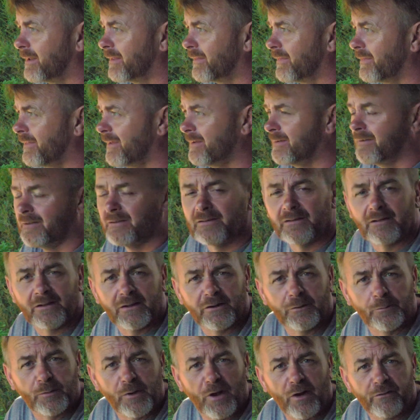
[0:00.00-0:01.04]
this is a
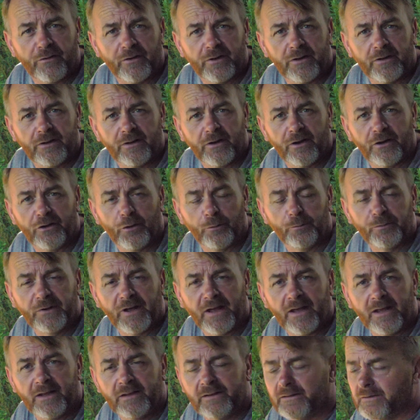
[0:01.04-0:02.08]
little bit of an
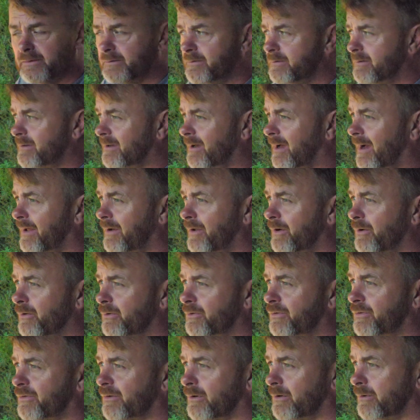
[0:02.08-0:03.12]
update, and
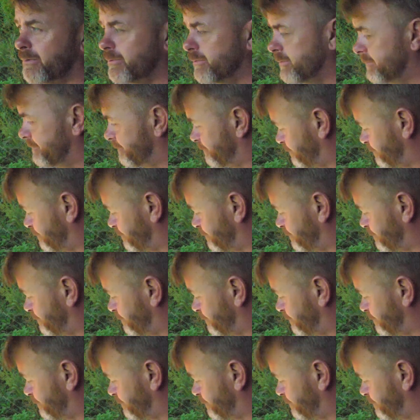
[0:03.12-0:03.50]
also